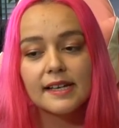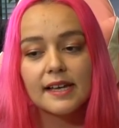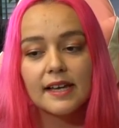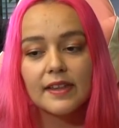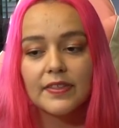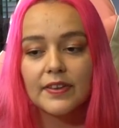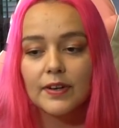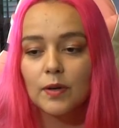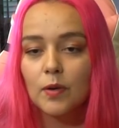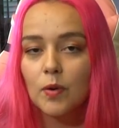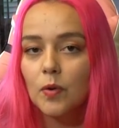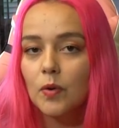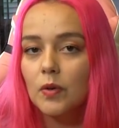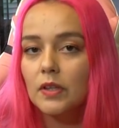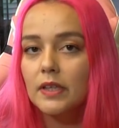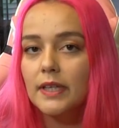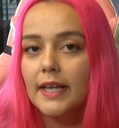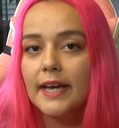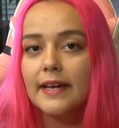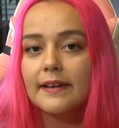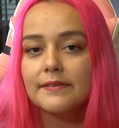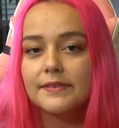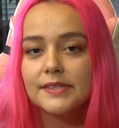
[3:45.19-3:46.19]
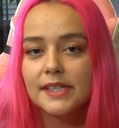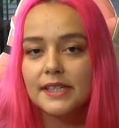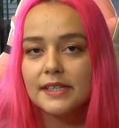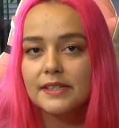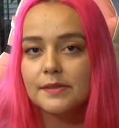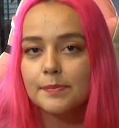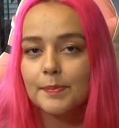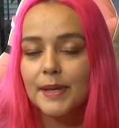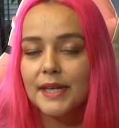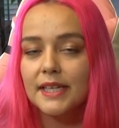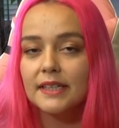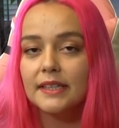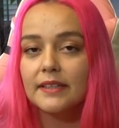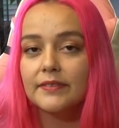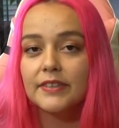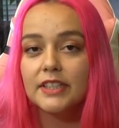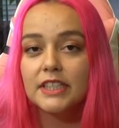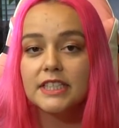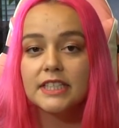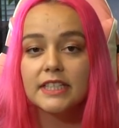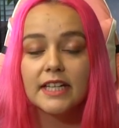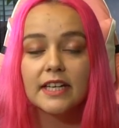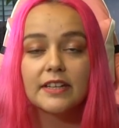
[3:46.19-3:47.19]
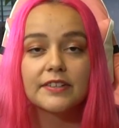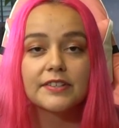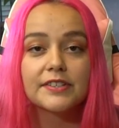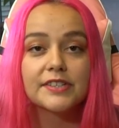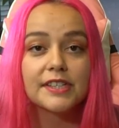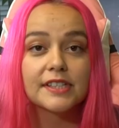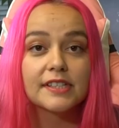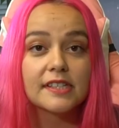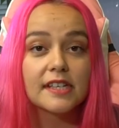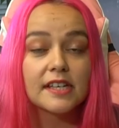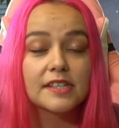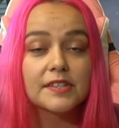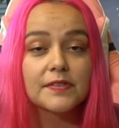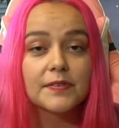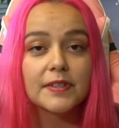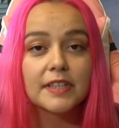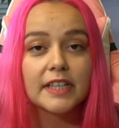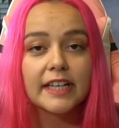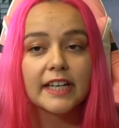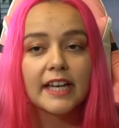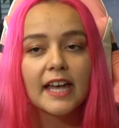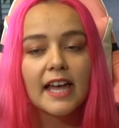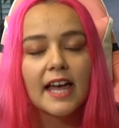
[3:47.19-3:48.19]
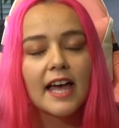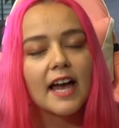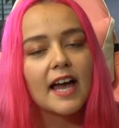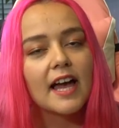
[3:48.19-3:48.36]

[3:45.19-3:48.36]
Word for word: Uh, their whole lives they spent living together successfully.